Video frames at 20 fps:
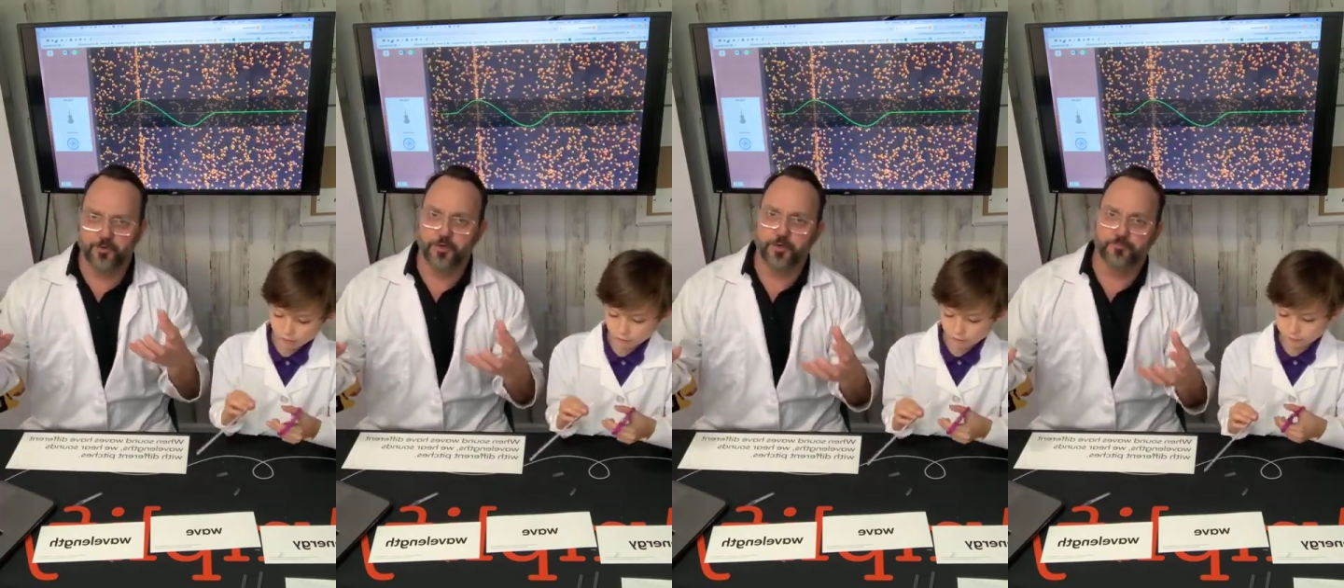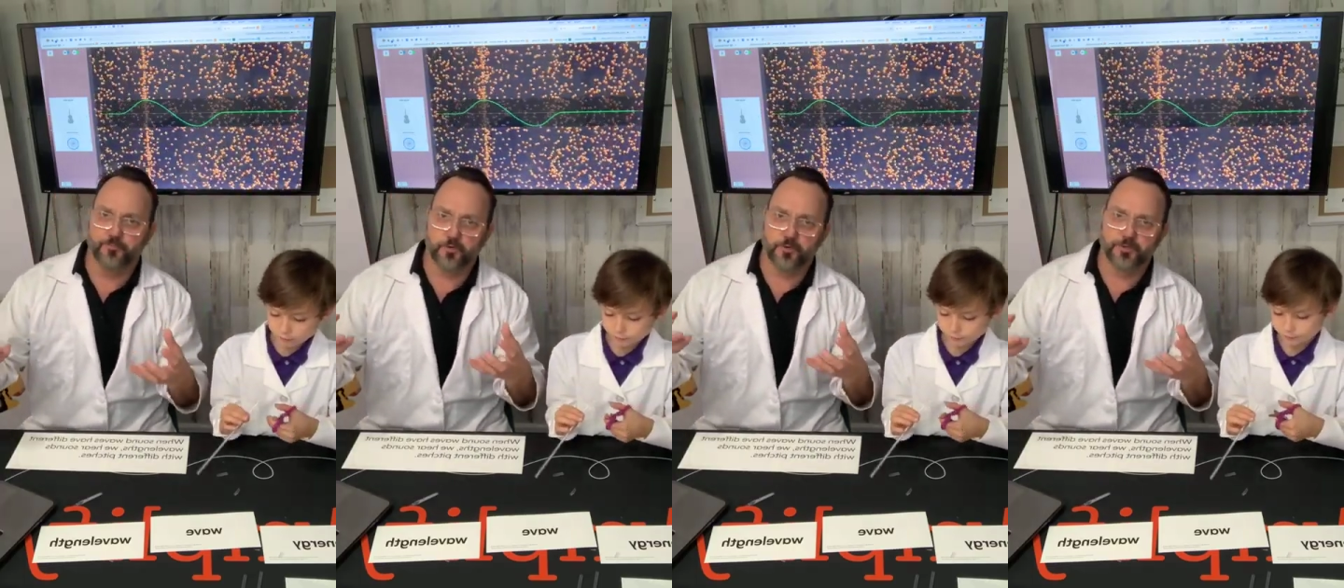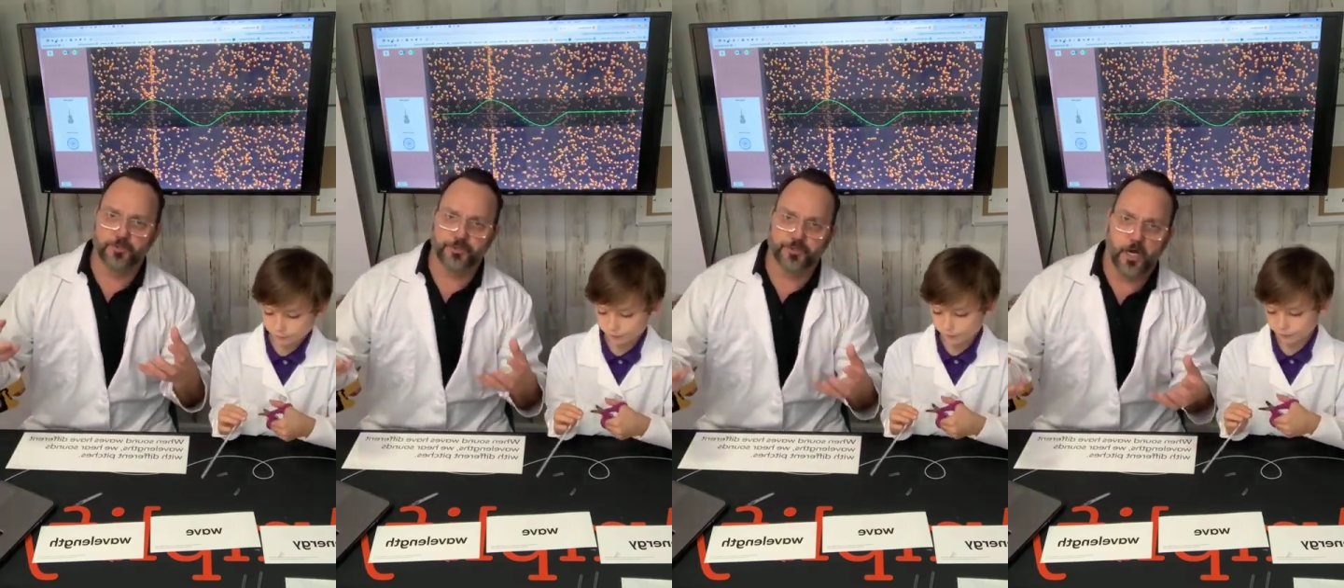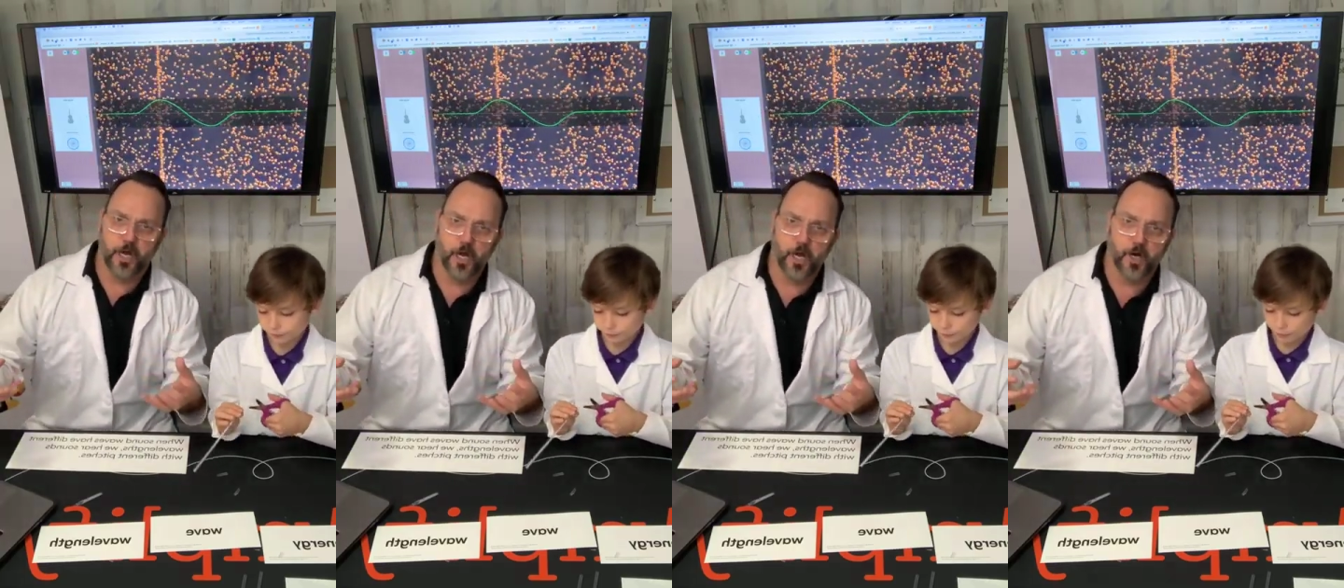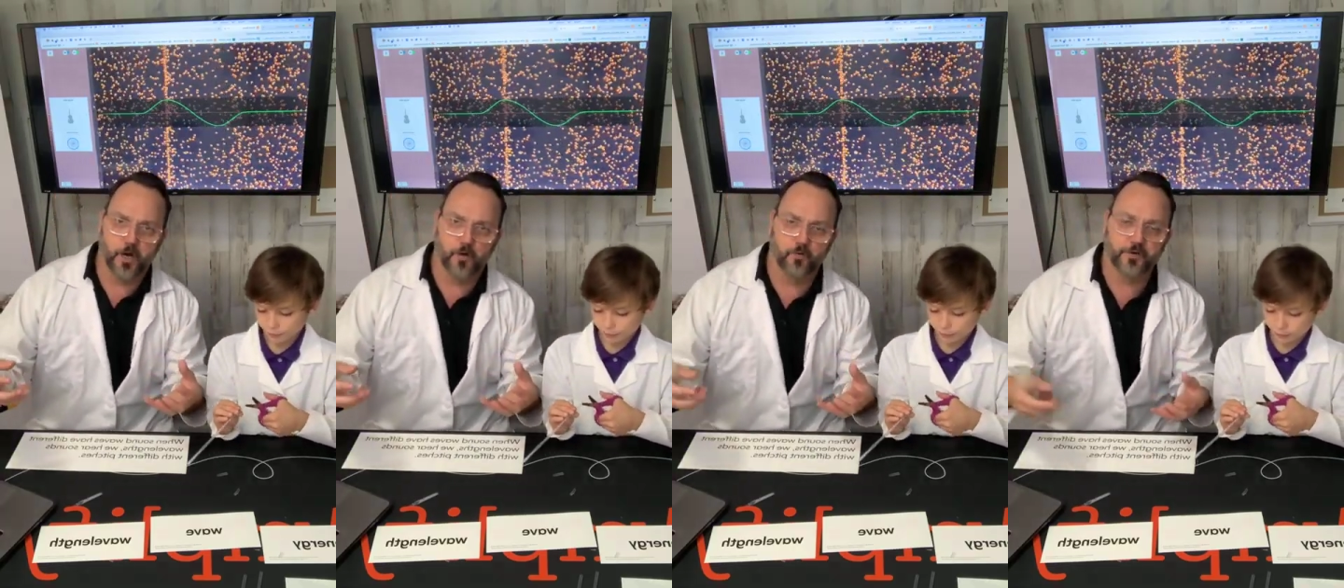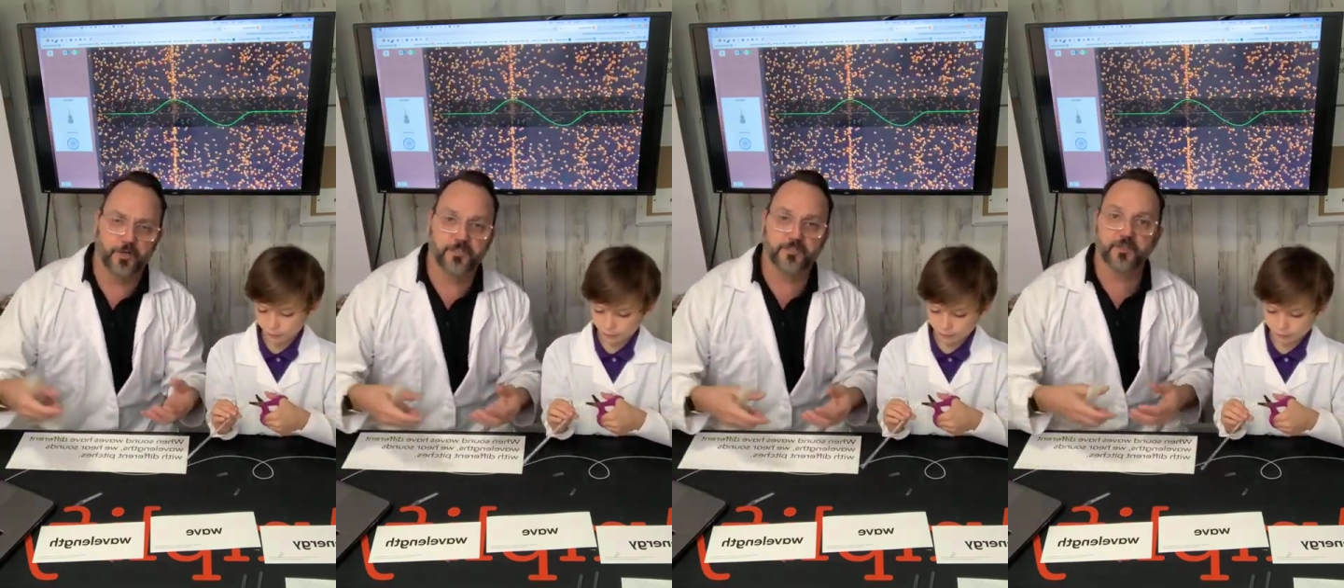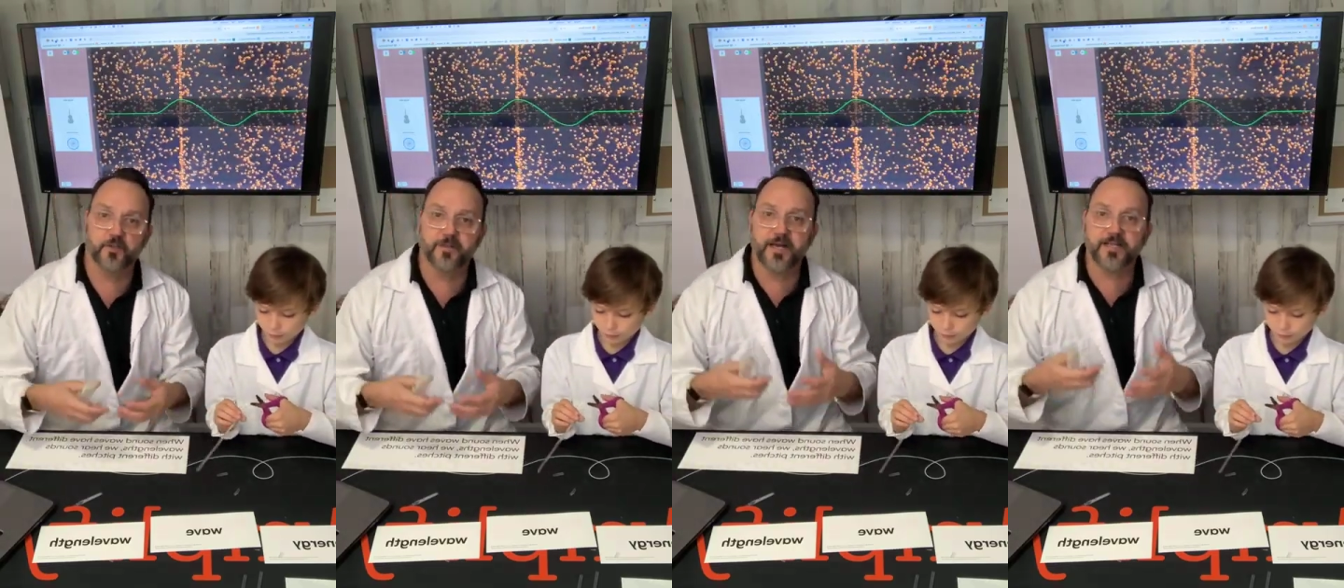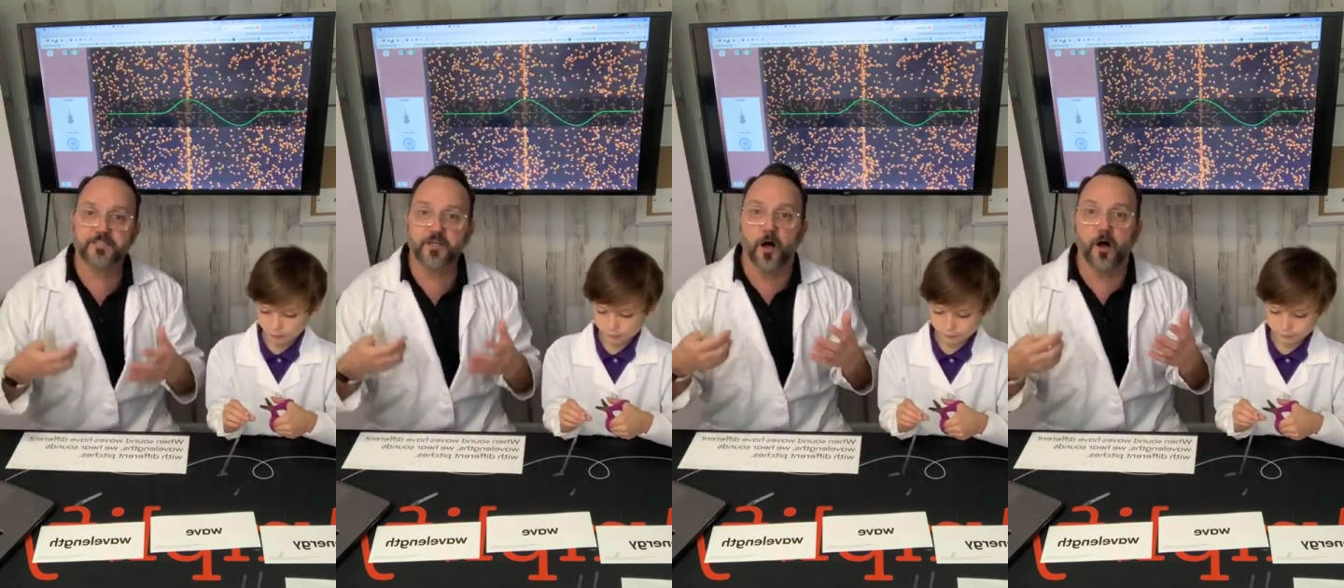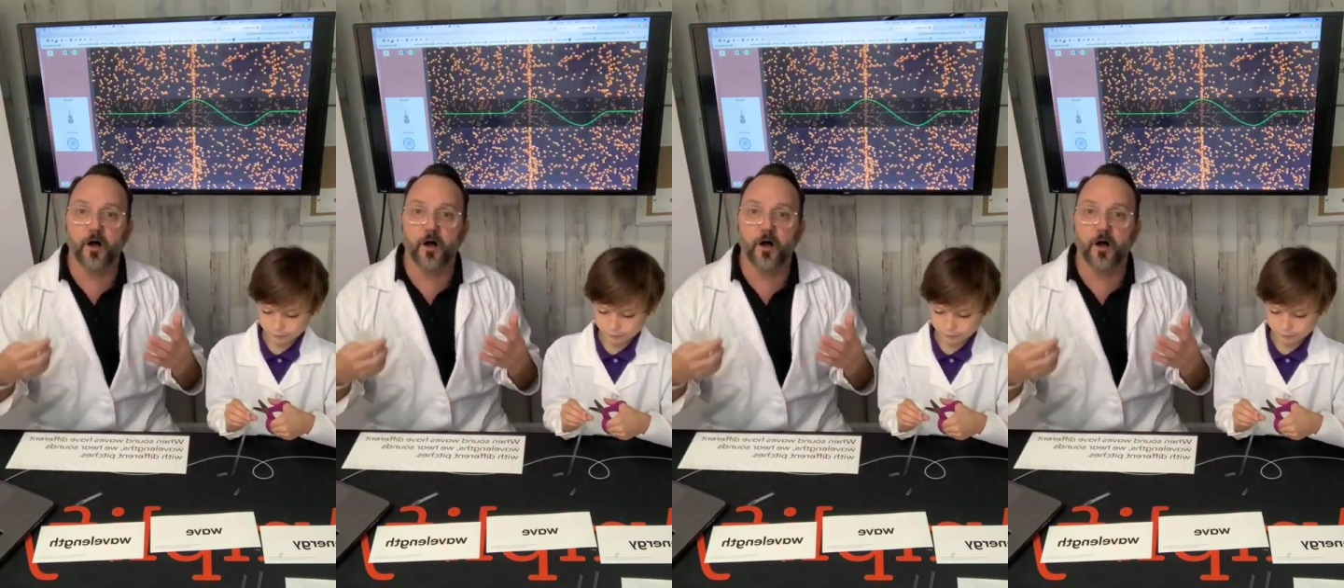deeper sound. And so that's